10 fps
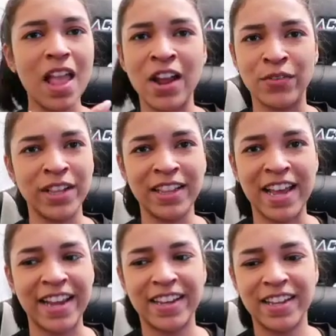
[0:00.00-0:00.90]
I really
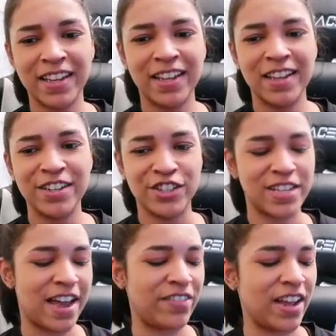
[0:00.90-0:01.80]
like
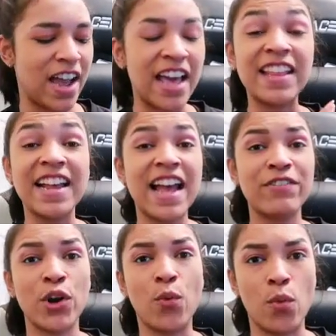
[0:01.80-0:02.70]
just having it. I like
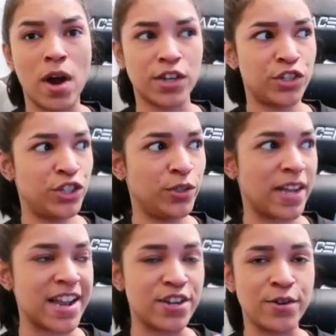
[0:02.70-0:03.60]
having a watch too.
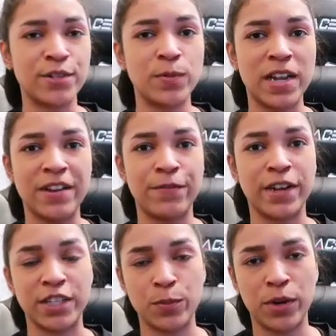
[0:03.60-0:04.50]
Like I notice when I
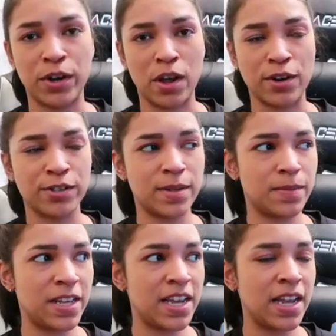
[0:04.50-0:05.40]
forget to put it on or
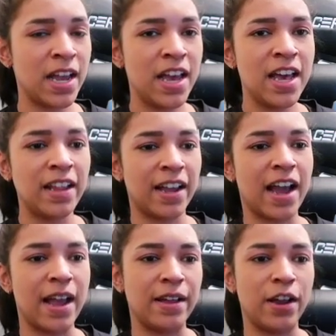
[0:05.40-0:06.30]
something,
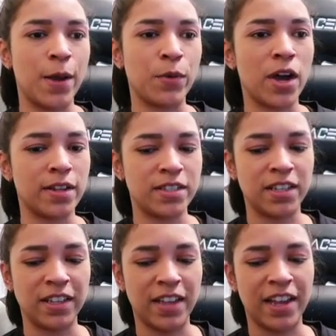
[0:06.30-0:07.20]
like I am
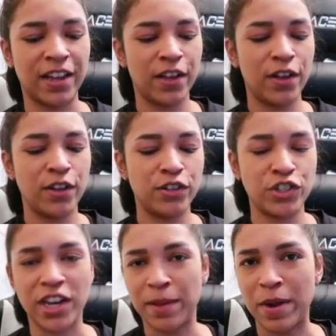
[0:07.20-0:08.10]
constantly like
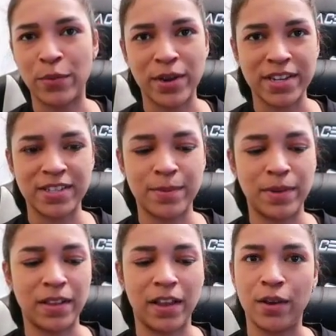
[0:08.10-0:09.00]
checking my wrist and
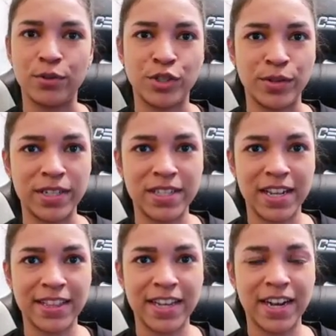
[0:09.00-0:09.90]
being like, oh shoot, it's
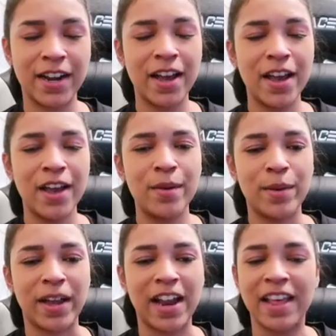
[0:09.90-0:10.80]
not there.
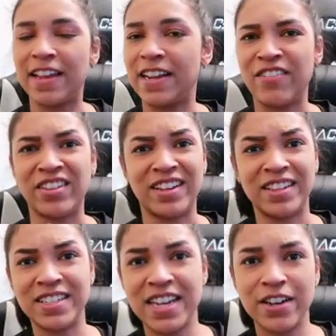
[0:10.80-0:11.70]
But I like having like
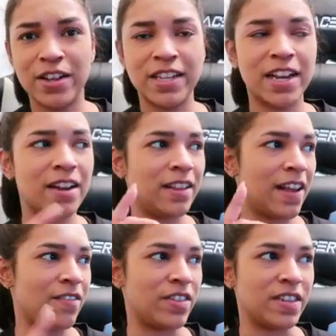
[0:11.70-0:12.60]
the date on there. I like
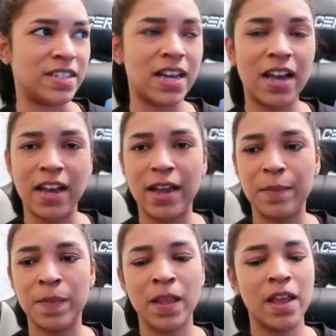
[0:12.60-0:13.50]
having the
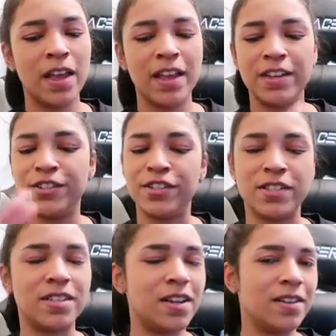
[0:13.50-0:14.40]
time.
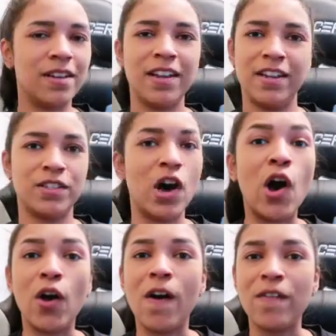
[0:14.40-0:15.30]
It's
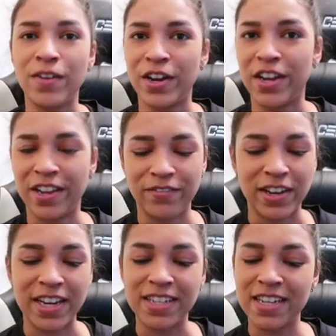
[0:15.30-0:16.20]
all very
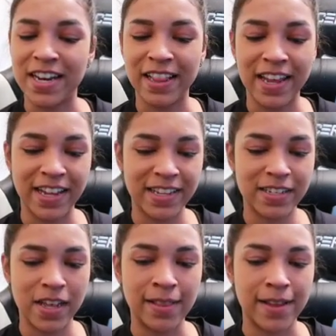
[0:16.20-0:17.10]
convenient and I like it
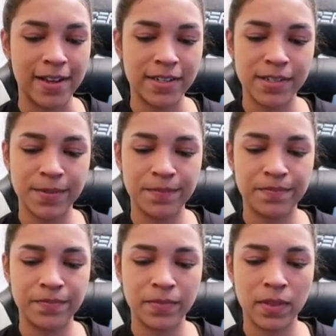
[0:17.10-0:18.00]
a lot.
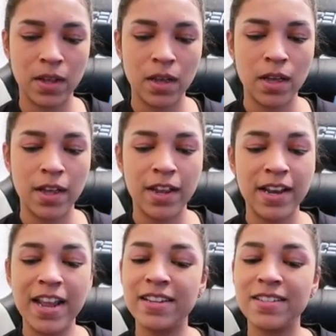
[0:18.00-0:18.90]

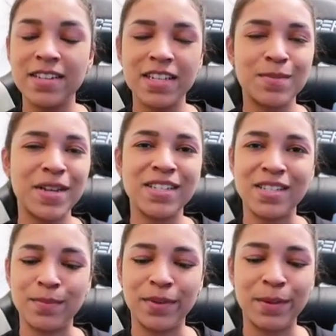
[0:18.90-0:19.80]
Next is my
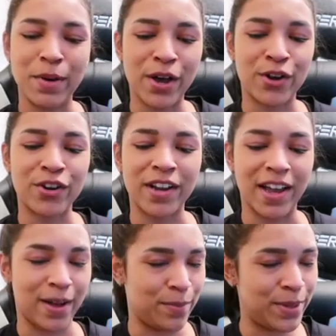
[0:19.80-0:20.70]
Simply Modern
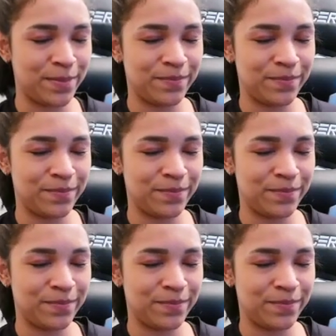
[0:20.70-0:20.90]
cup.